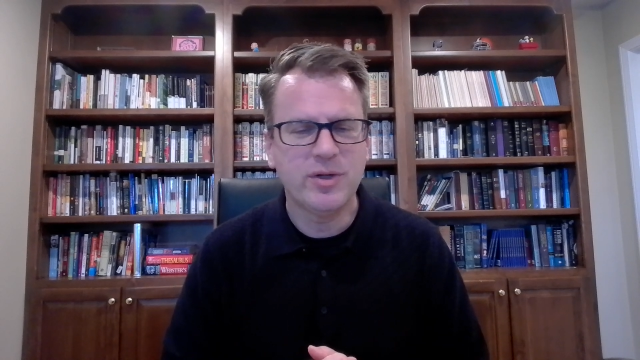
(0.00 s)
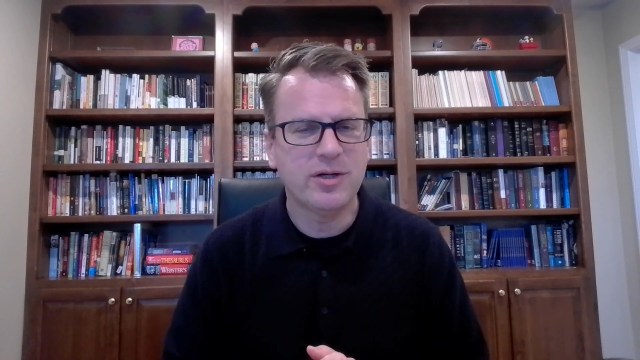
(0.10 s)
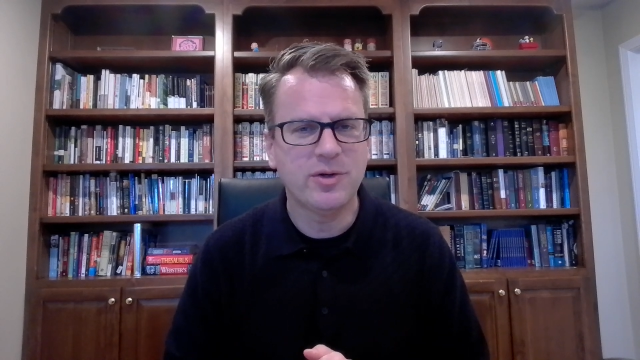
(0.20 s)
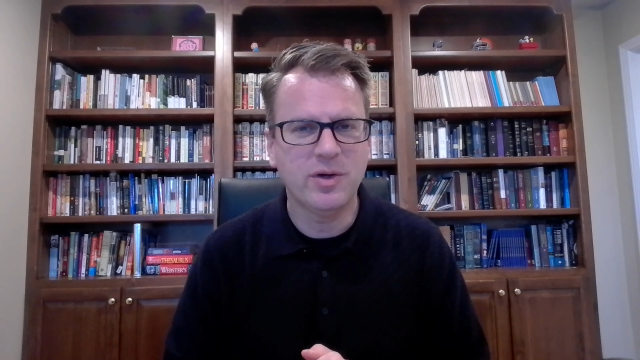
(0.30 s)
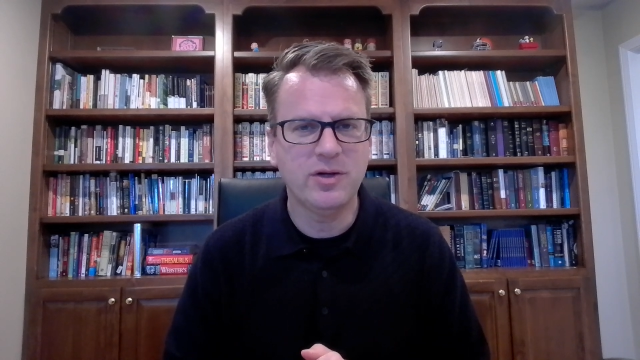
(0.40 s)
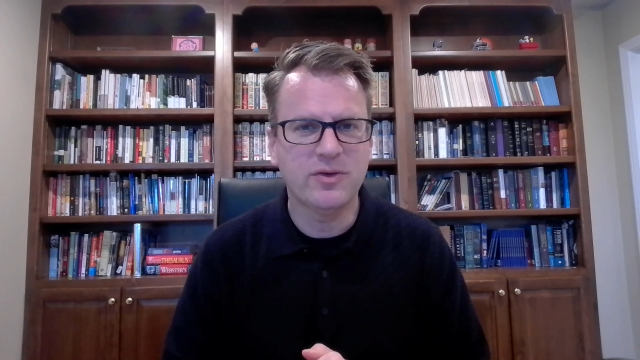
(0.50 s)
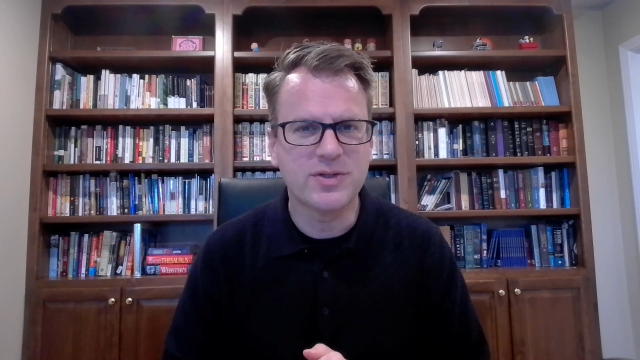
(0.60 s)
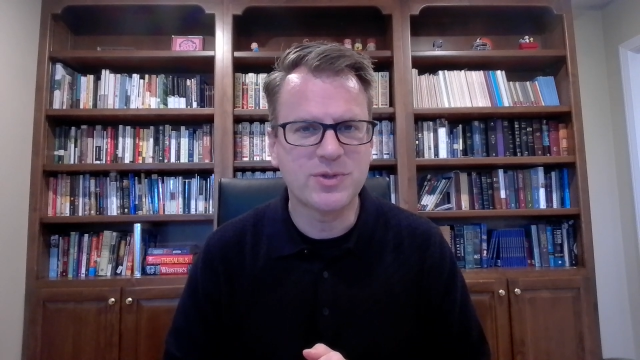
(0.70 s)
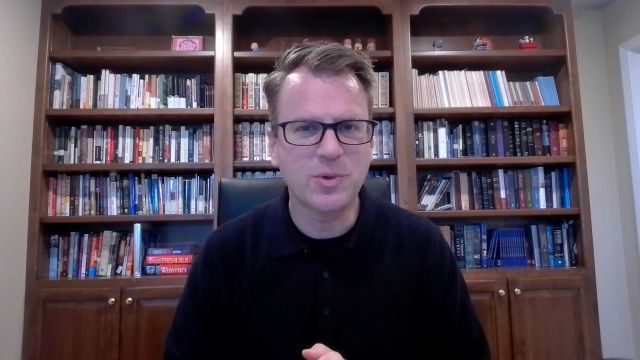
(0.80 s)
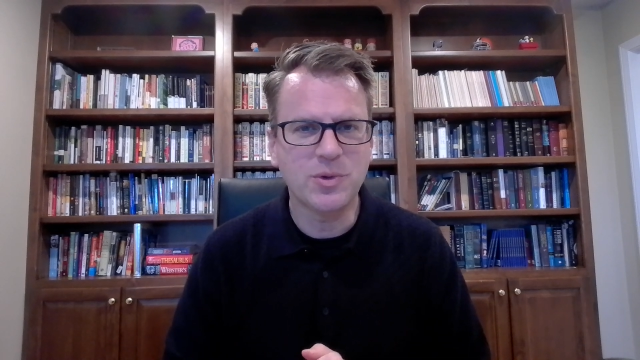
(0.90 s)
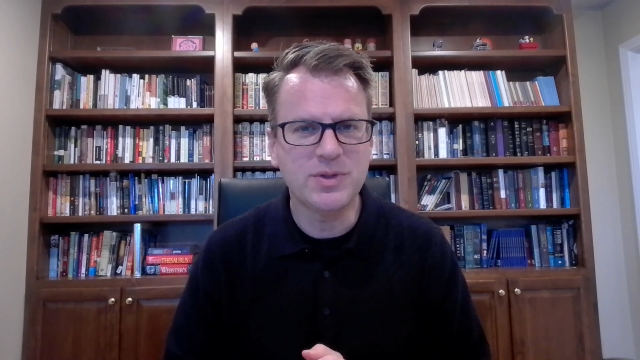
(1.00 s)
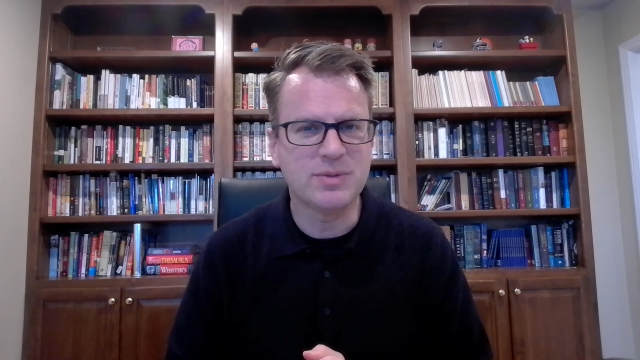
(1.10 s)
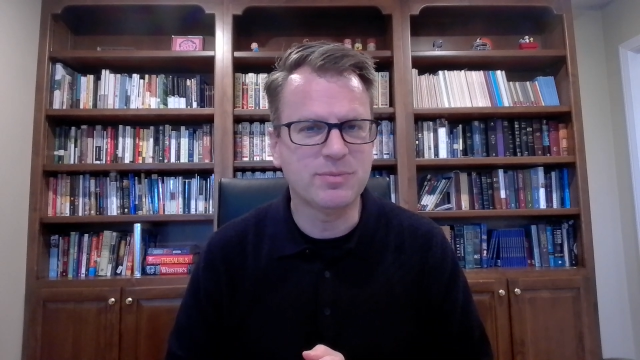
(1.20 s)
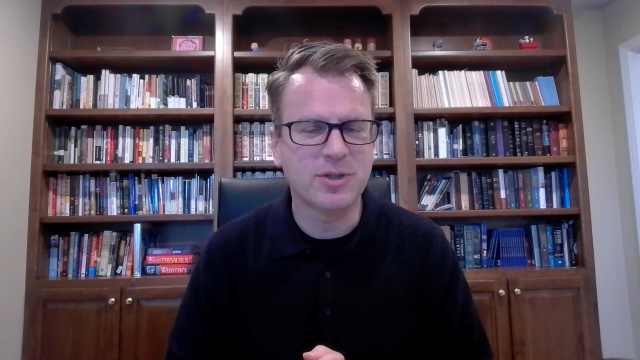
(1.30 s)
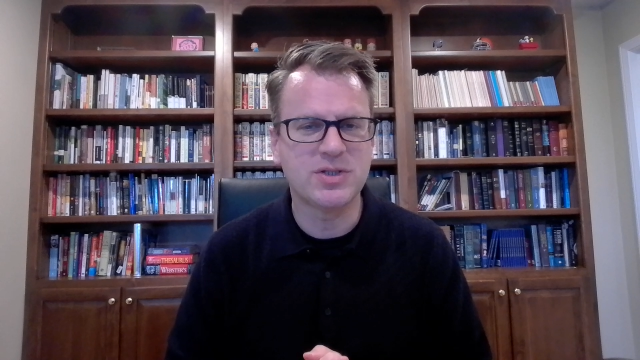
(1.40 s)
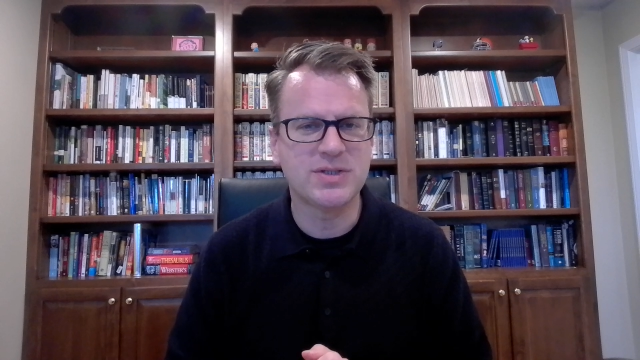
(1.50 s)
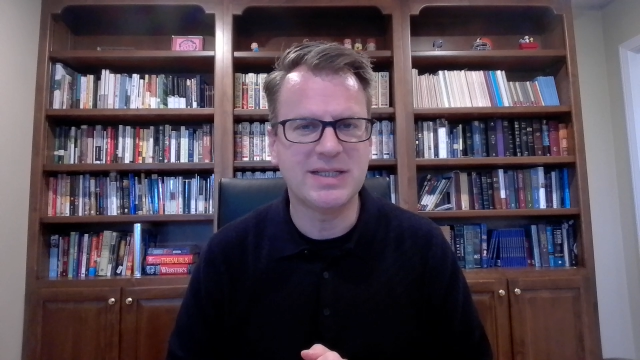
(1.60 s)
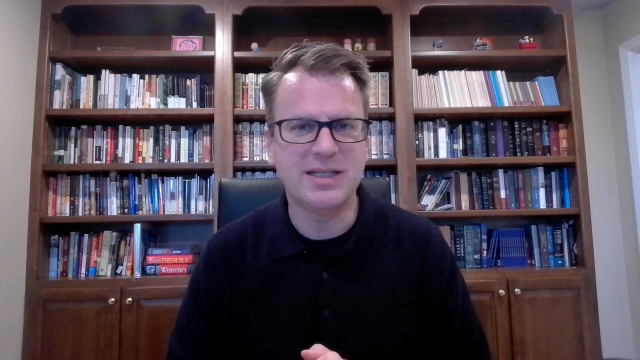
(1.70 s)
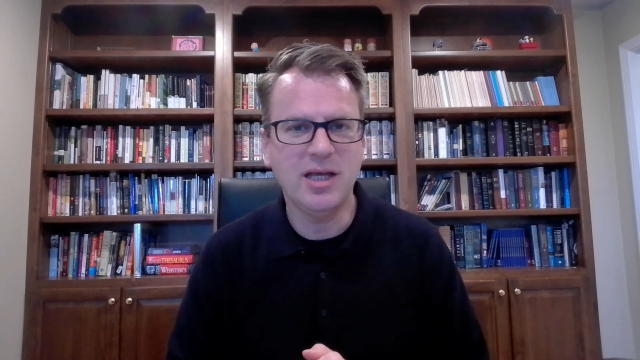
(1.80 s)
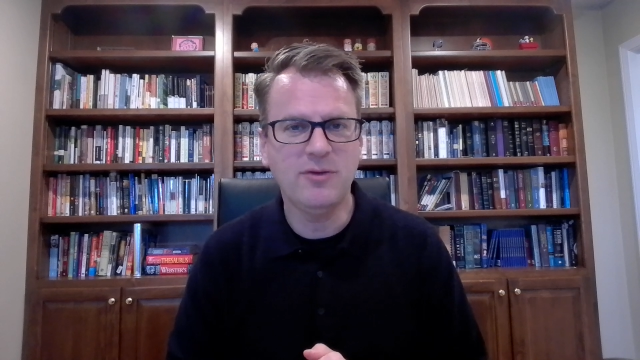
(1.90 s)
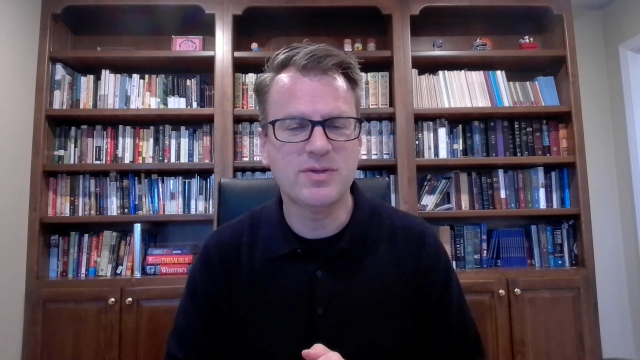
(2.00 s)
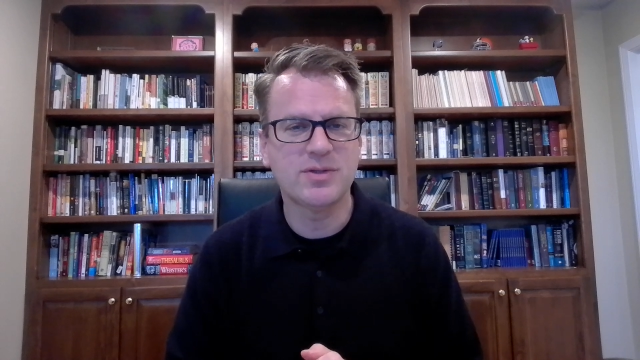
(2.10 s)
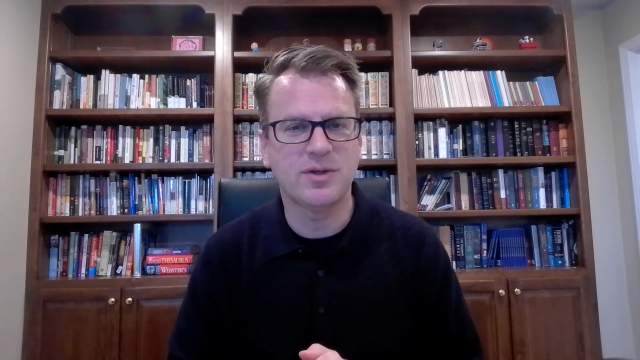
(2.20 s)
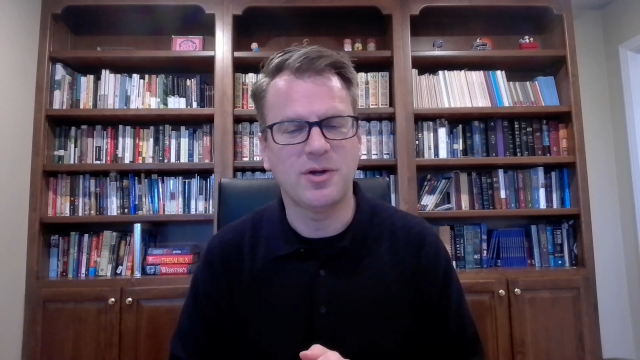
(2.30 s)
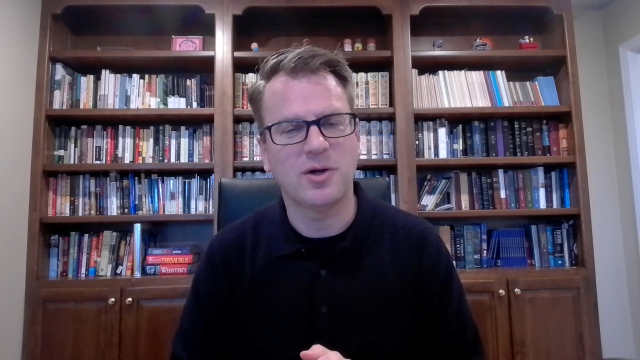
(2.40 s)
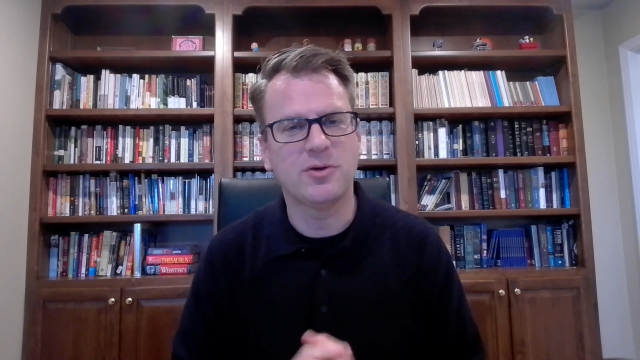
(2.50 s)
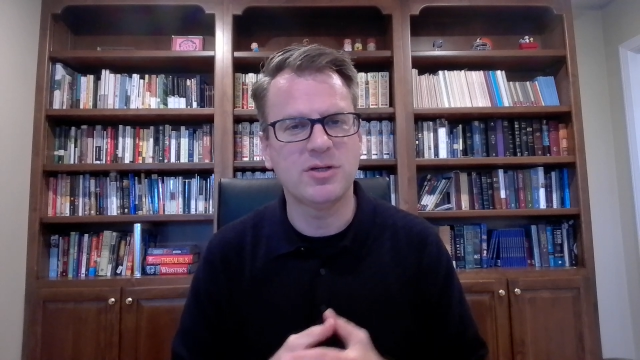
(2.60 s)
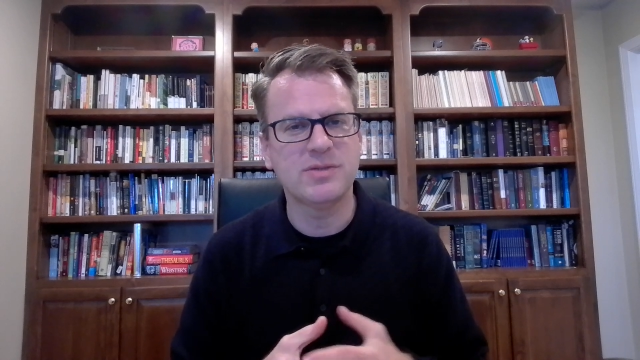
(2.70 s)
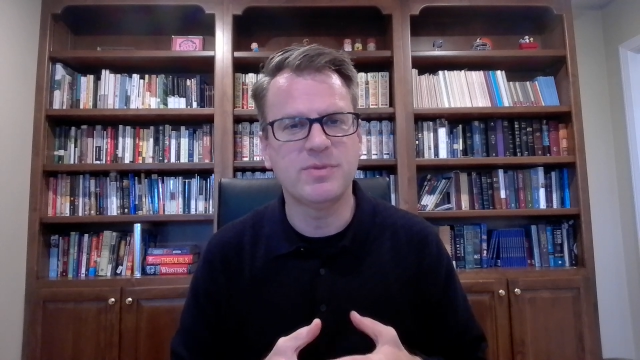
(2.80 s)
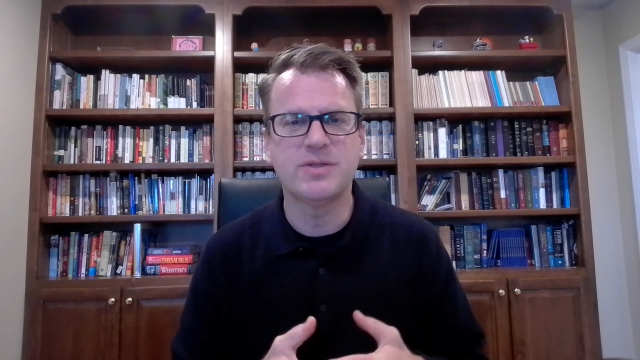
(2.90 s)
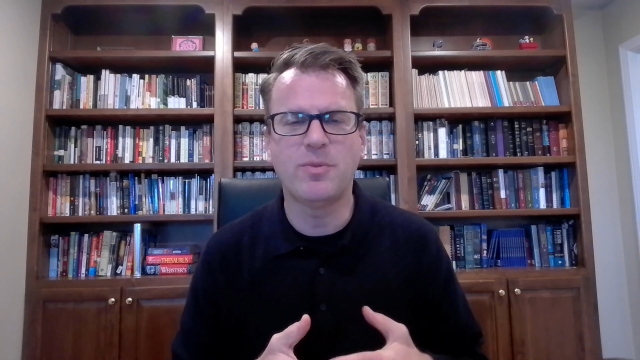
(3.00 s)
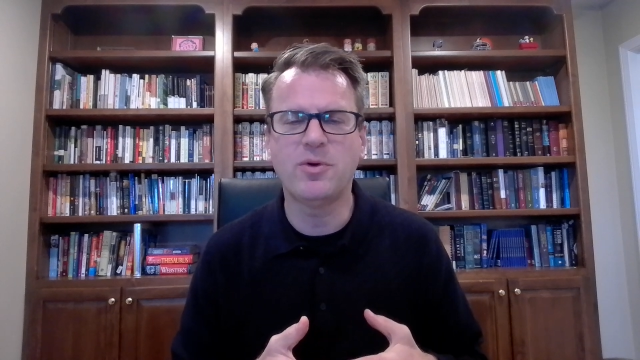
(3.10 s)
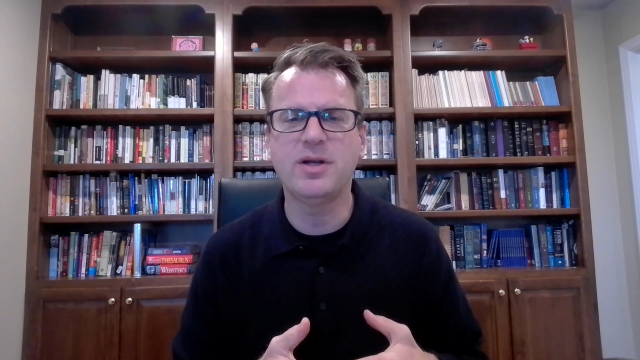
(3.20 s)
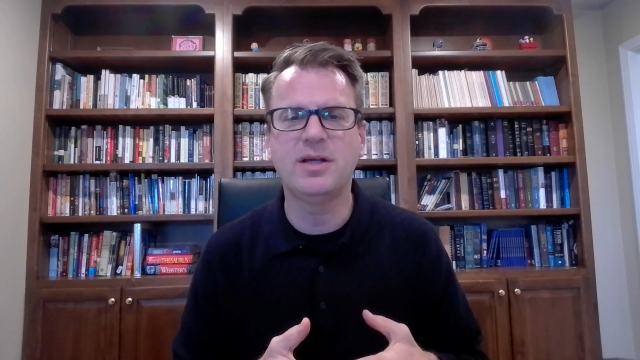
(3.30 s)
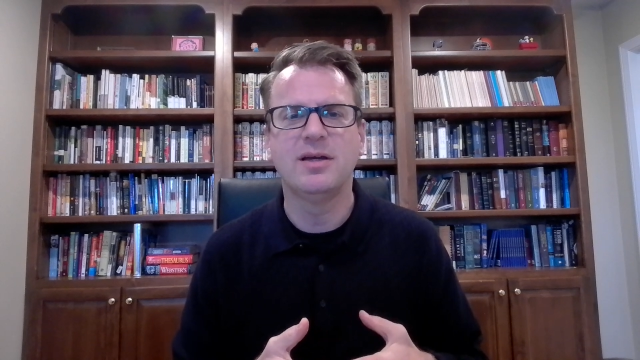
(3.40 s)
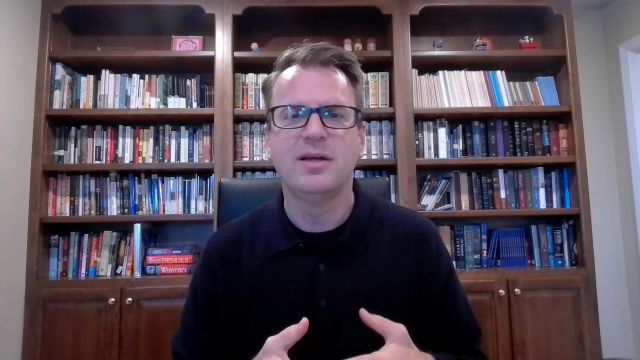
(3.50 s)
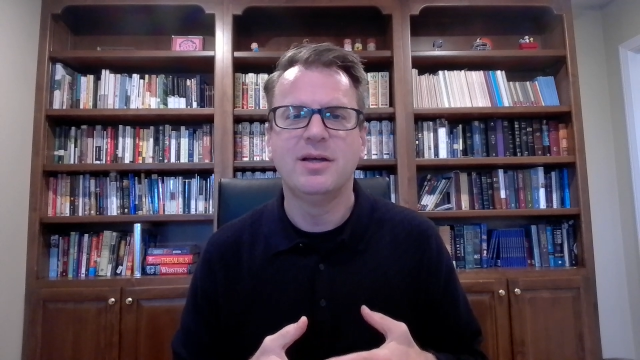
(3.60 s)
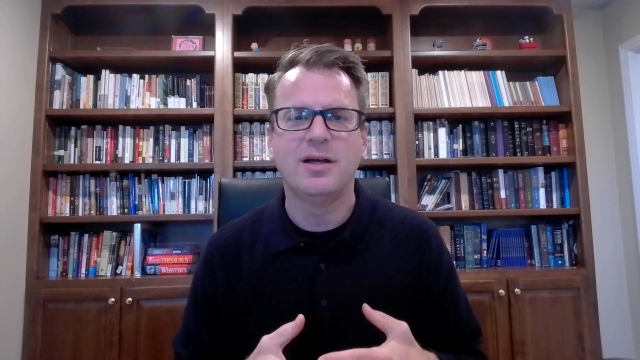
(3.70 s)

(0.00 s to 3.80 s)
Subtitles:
We are going to the stores and purchasing gifts so that on Christmas morning,